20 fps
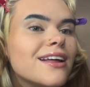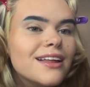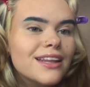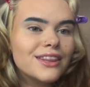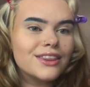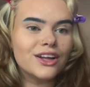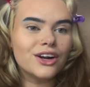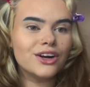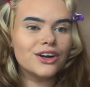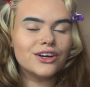
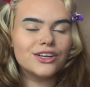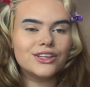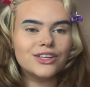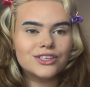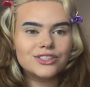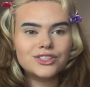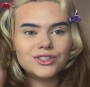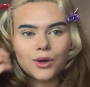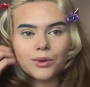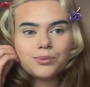
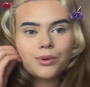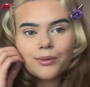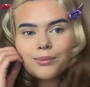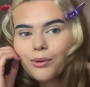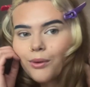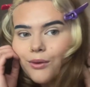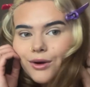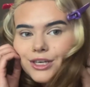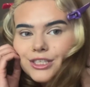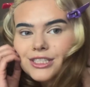They're so
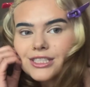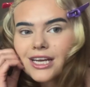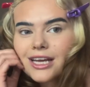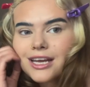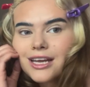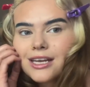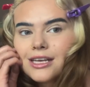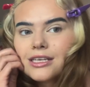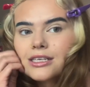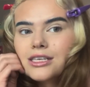
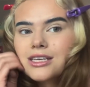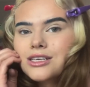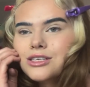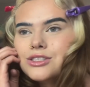proportioned,